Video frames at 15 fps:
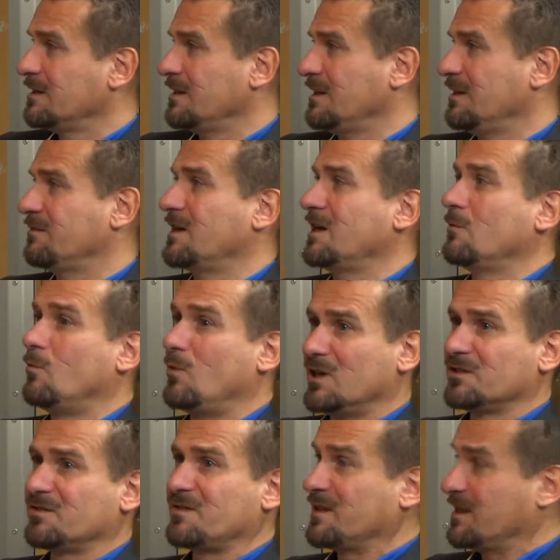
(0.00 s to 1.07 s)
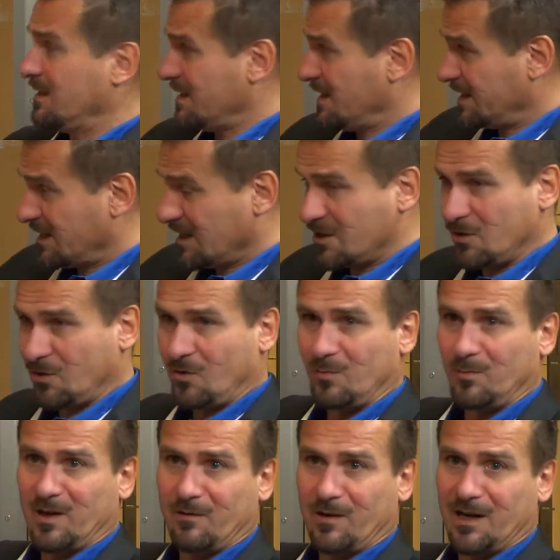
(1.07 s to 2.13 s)
if I want, I can call
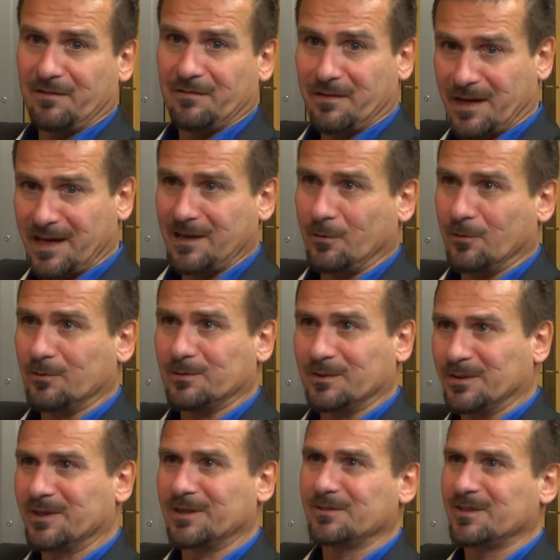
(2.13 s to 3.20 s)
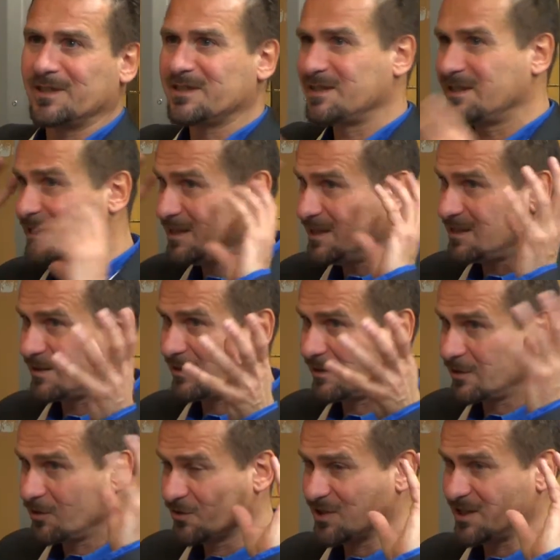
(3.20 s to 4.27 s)
my wife now. You know, these are
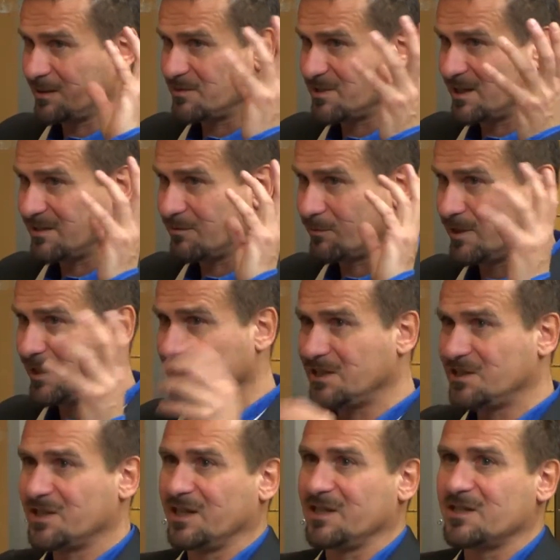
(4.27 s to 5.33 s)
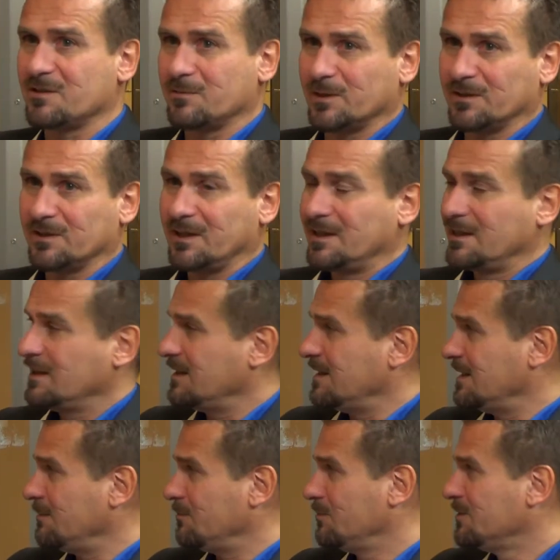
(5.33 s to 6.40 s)
concepts that really change the world.
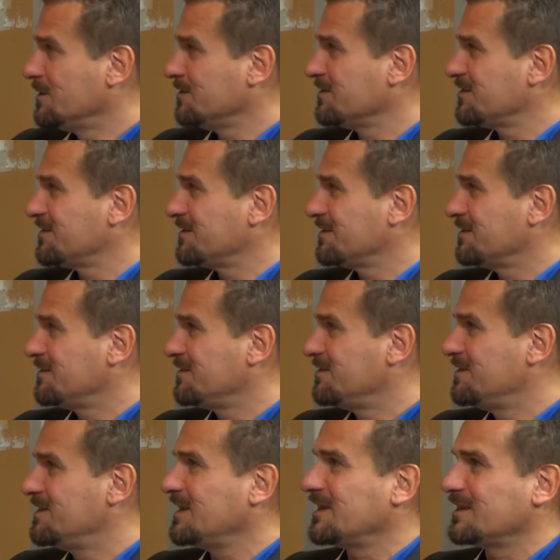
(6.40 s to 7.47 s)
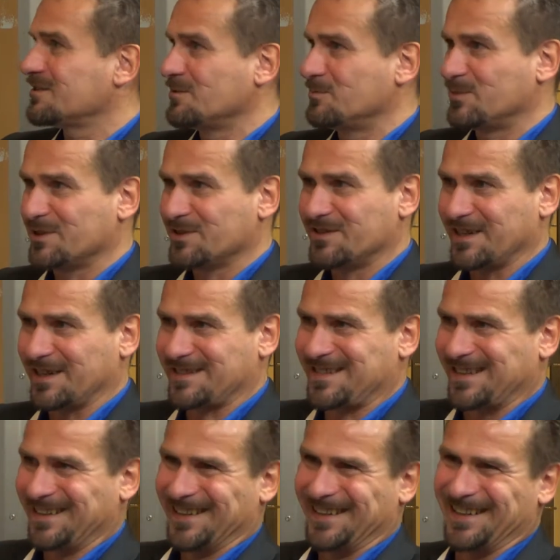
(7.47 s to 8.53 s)
I wouldn't dare to
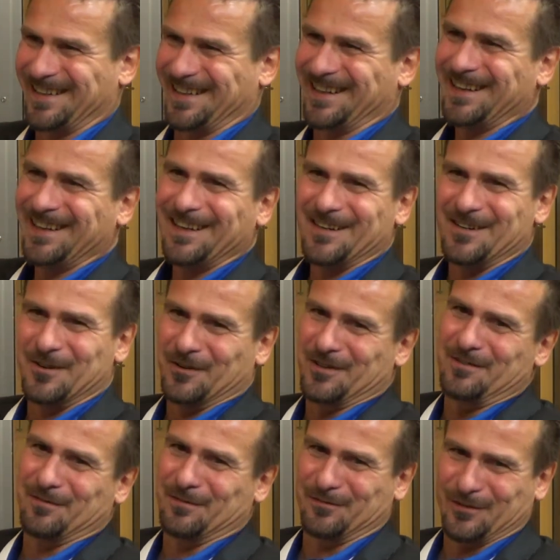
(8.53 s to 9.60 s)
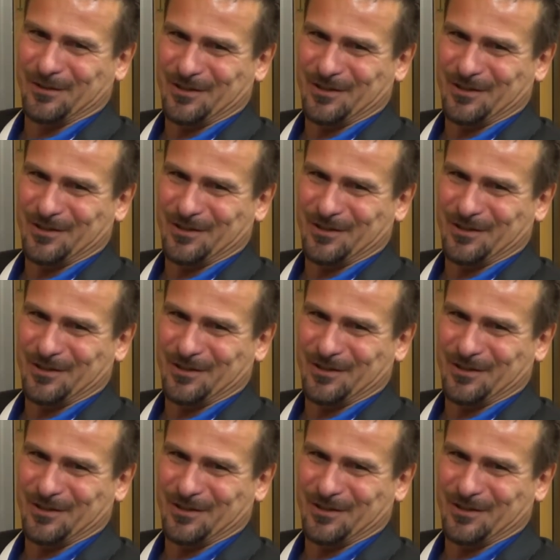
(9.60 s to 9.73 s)
predict, not even for